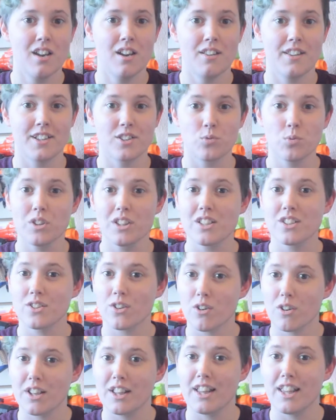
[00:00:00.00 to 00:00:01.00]
That's really
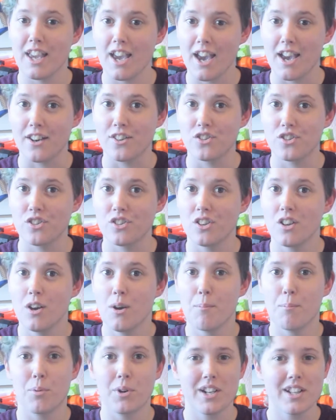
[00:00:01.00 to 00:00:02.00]
skirting the edge,
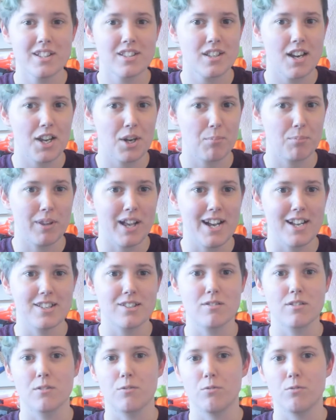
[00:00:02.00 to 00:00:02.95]
but inside a blaster the